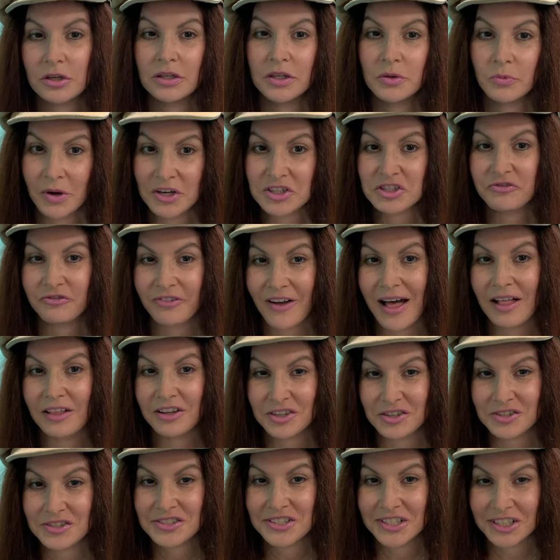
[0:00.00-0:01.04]
You want your
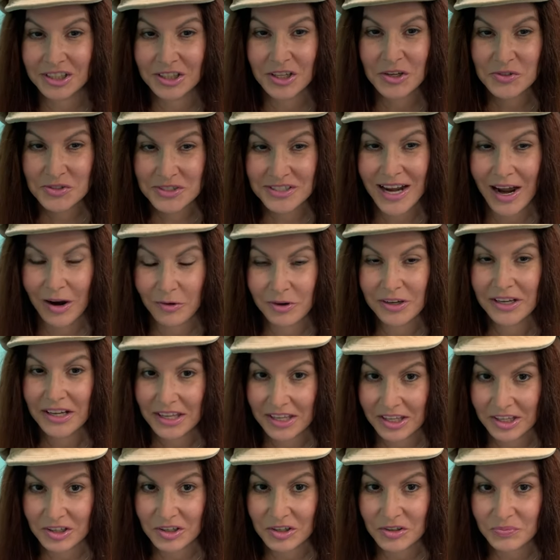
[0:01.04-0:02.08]
follicles to close down and
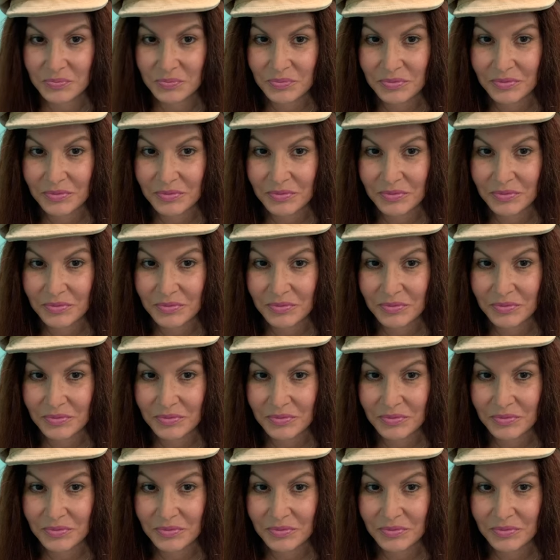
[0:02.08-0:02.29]
heal.